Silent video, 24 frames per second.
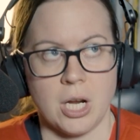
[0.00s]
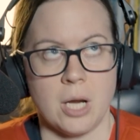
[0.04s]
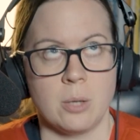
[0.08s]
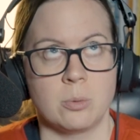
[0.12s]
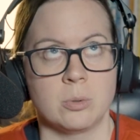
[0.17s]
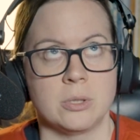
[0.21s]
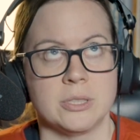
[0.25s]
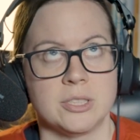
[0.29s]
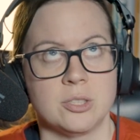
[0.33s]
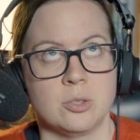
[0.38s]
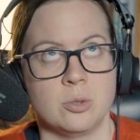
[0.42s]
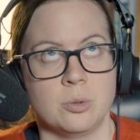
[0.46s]
I
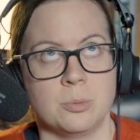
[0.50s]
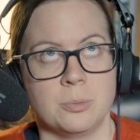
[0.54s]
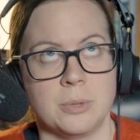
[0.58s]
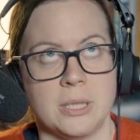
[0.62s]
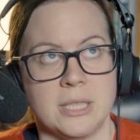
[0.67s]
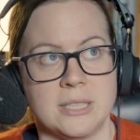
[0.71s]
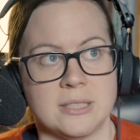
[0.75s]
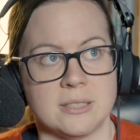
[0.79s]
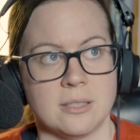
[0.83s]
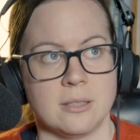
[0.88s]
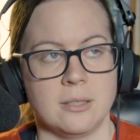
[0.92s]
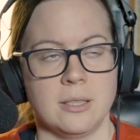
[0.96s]
would assume
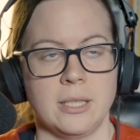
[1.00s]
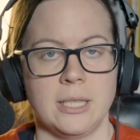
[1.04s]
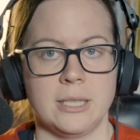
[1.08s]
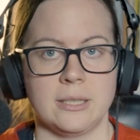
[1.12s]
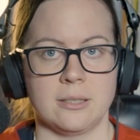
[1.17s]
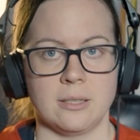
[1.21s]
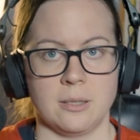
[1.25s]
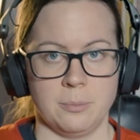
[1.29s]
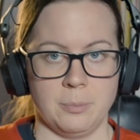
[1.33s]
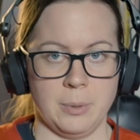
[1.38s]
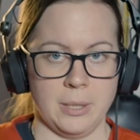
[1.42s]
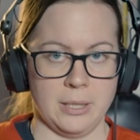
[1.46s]
it's a
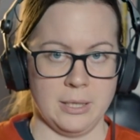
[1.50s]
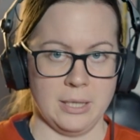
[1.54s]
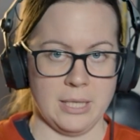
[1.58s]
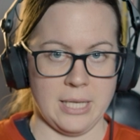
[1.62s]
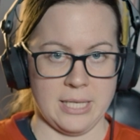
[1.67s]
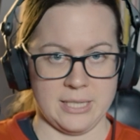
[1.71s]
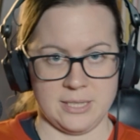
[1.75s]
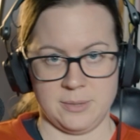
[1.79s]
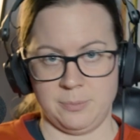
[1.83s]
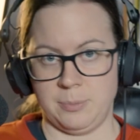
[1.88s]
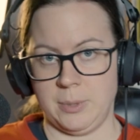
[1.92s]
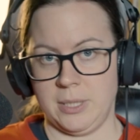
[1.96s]
little bit
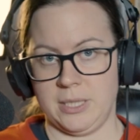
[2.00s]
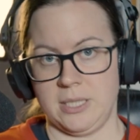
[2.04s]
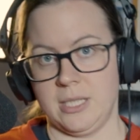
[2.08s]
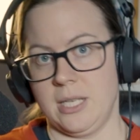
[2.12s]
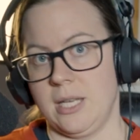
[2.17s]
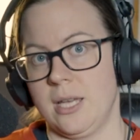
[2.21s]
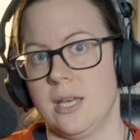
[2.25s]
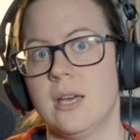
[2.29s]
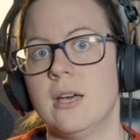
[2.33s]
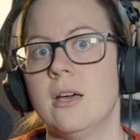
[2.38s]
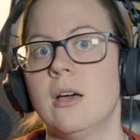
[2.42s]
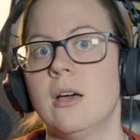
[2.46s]
less busy.